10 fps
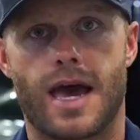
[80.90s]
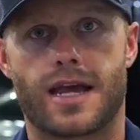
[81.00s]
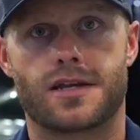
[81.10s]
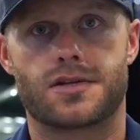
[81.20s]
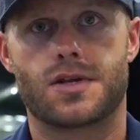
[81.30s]

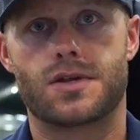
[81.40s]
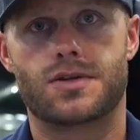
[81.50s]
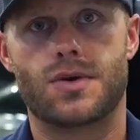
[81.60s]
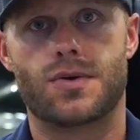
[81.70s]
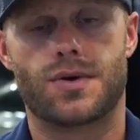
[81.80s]
magnet to the
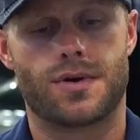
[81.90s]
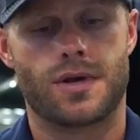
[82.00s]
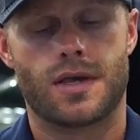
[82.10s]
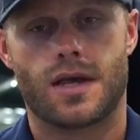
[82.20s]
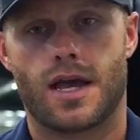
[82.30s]
tuner,
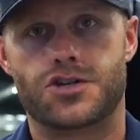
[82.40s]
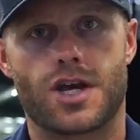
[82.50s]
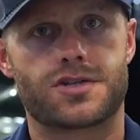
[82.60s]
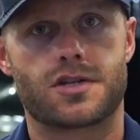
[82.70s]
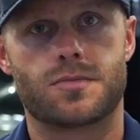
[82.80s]

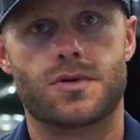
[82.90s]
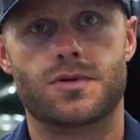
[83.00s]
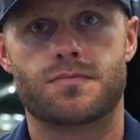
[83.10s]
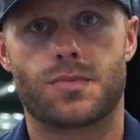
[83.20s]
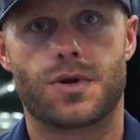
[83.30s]
adjustable,
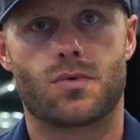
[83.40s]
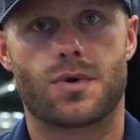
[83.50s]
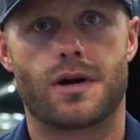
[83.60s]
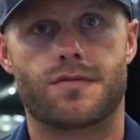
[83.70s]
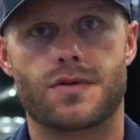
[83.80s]
put it
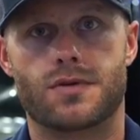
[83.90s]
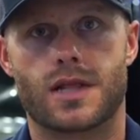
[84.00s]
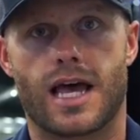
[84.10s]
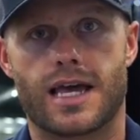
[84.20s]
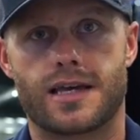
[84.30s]
wherever you would
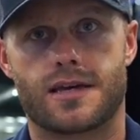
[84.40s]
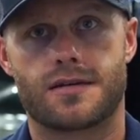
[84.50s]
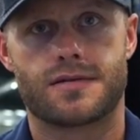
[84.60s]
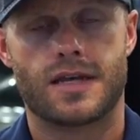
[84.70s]
like.